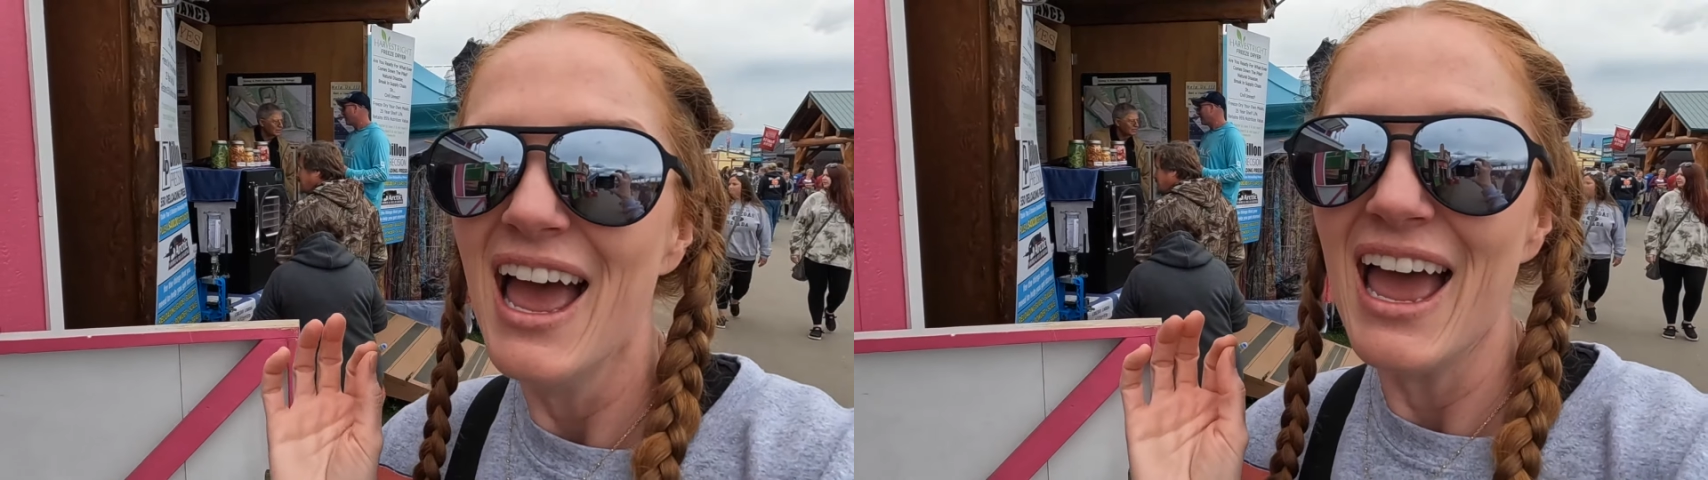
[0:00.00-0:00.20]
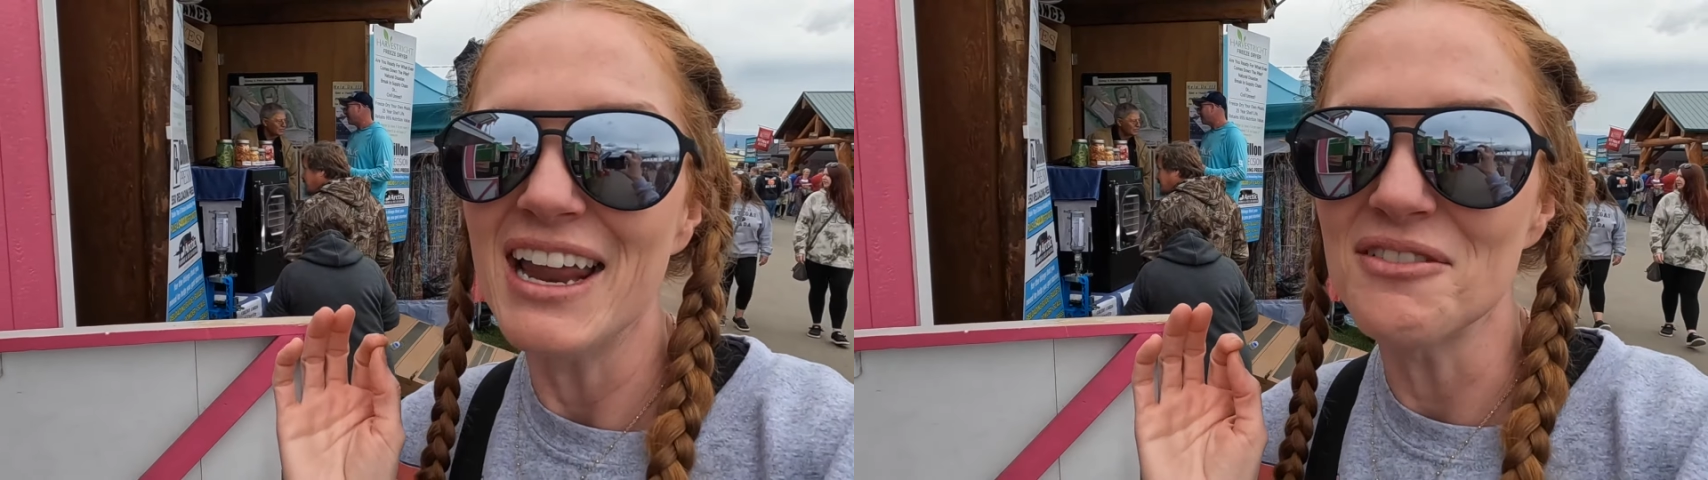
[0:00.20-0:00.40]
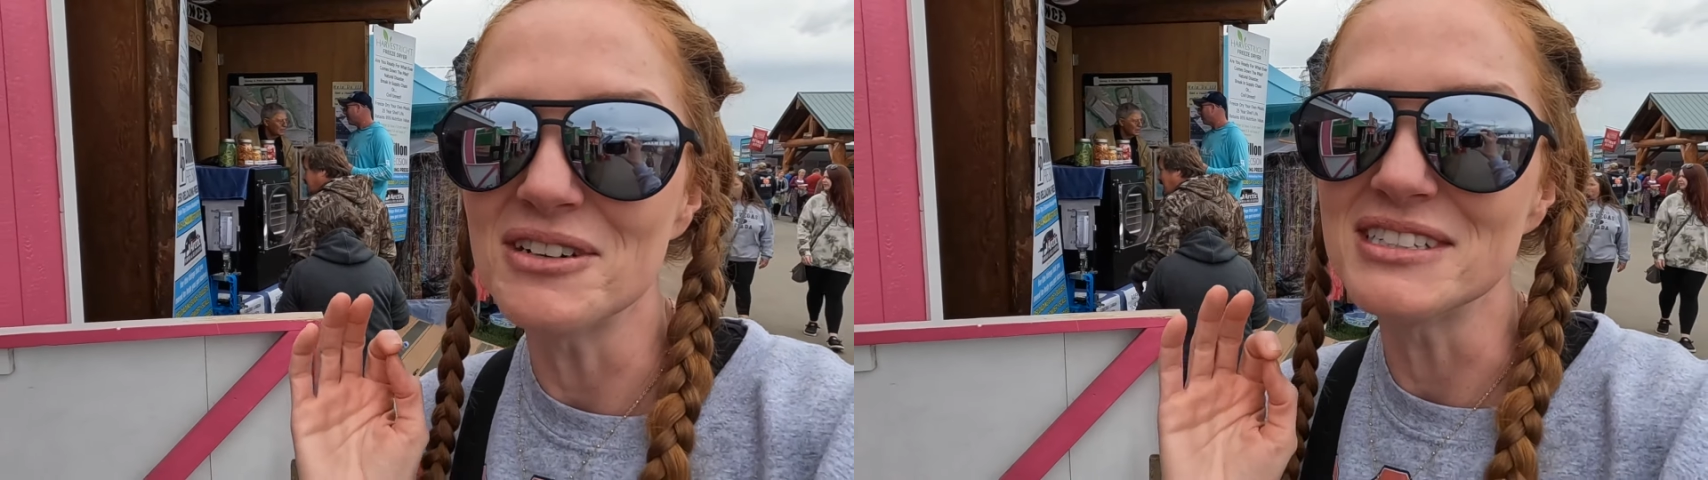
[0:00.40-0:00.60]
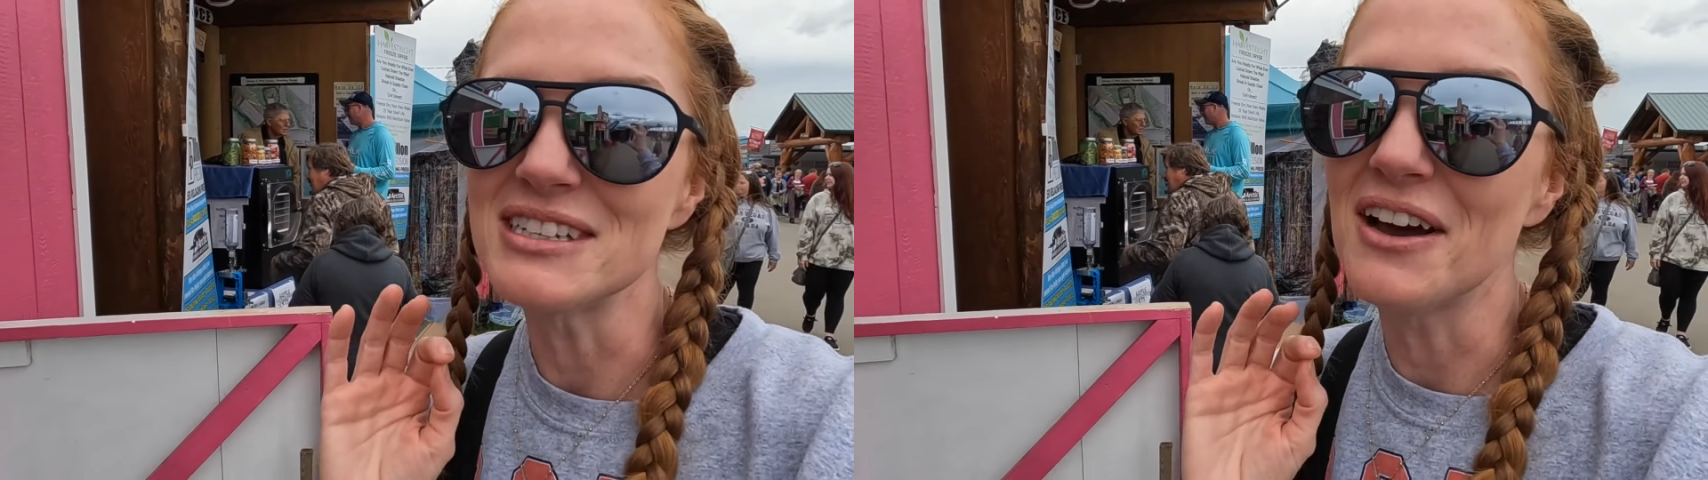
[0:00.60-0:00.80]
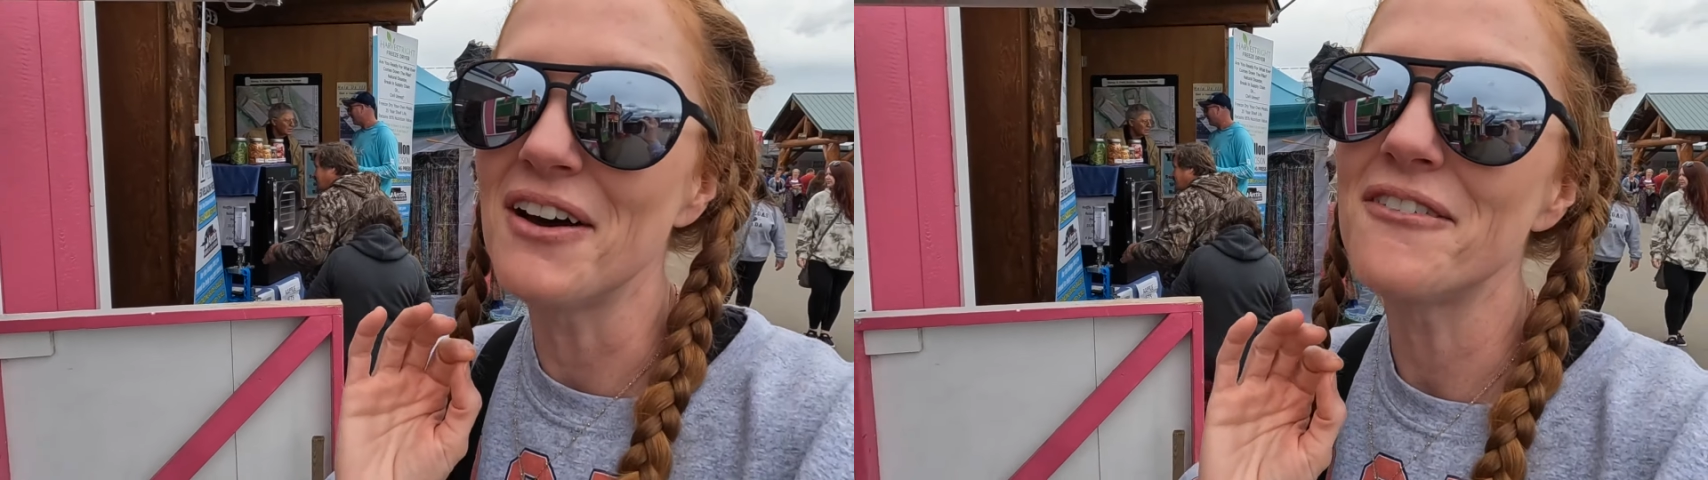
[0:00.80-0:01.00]
and it was
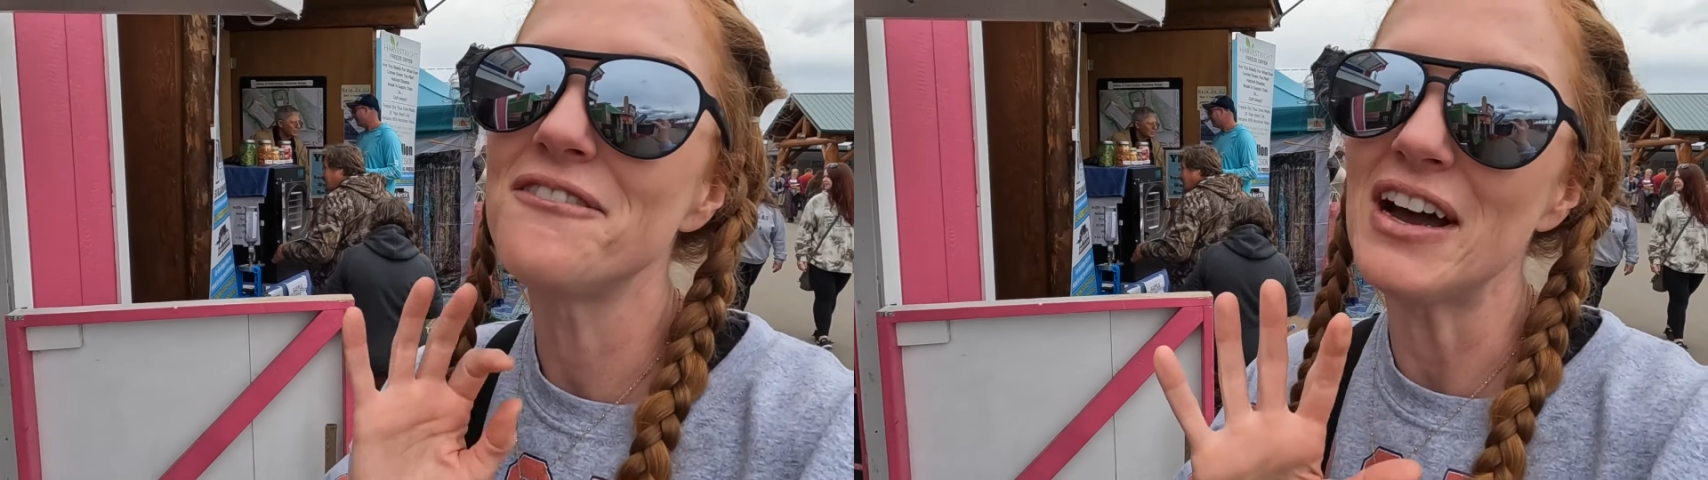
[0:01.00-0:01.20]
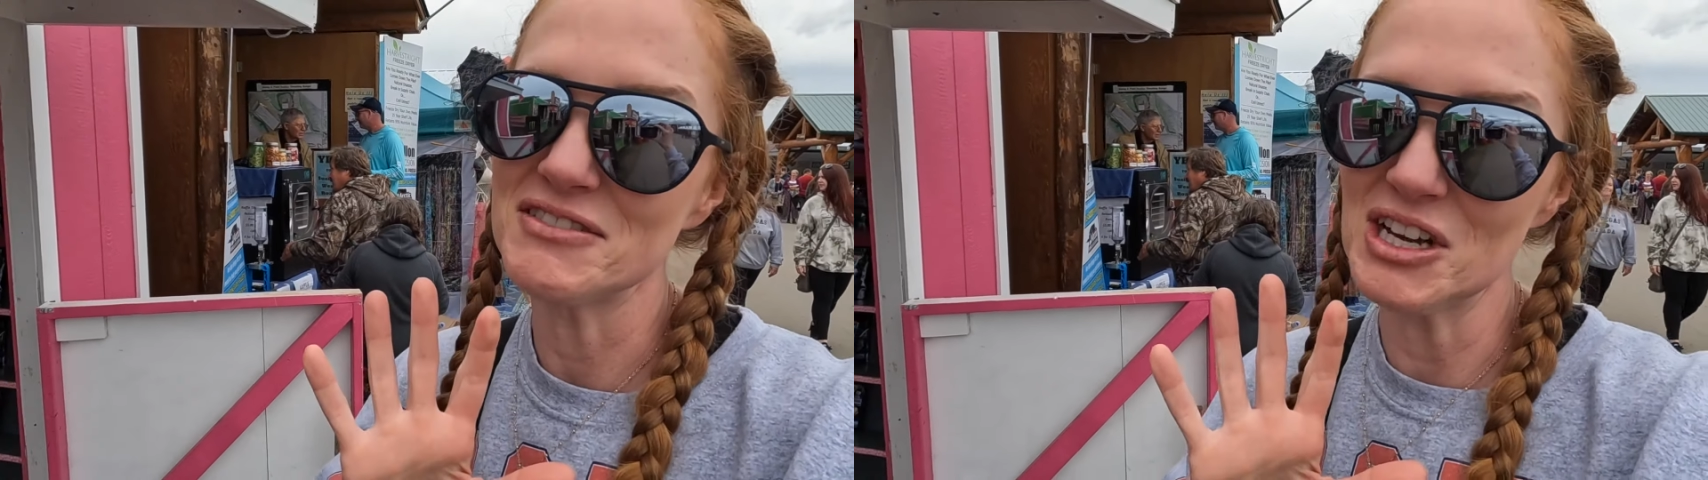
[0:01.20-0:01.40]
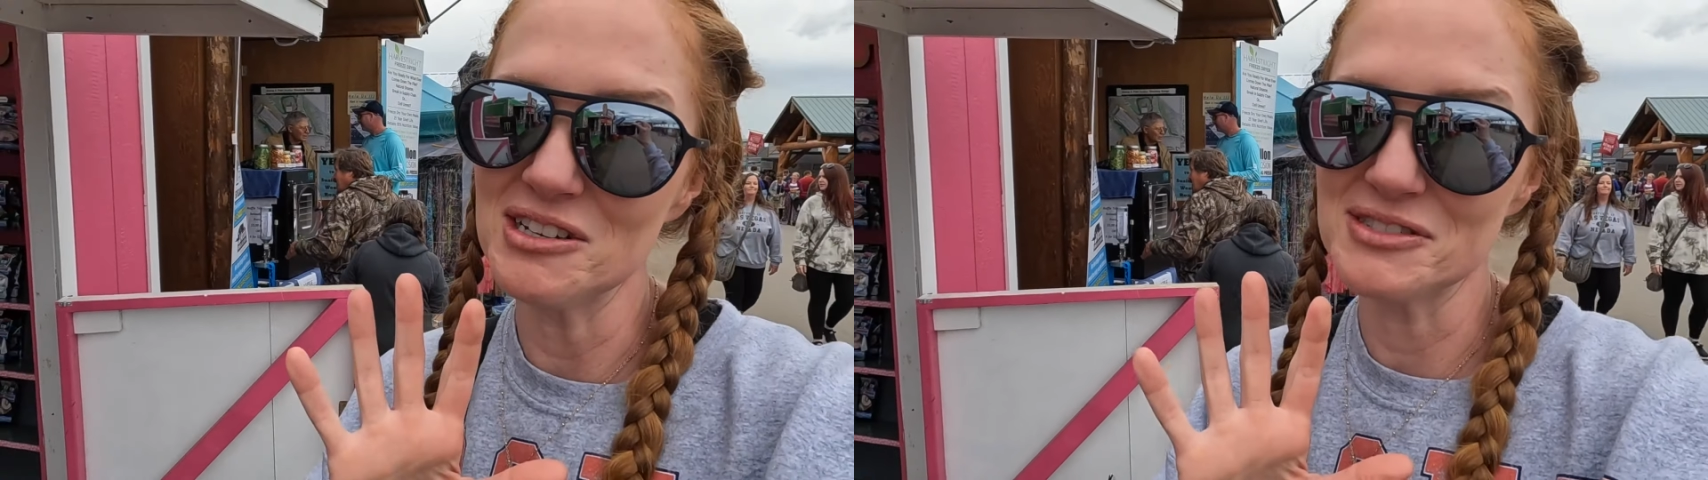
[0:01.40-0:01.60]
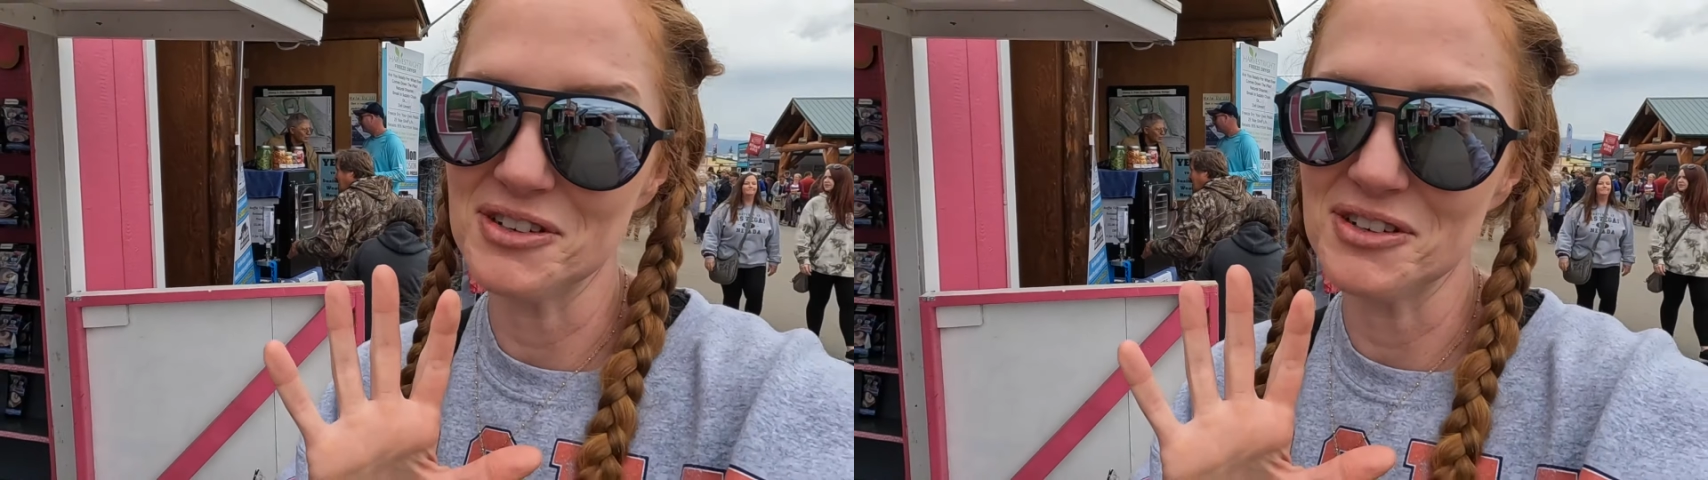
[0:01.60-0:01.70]
$5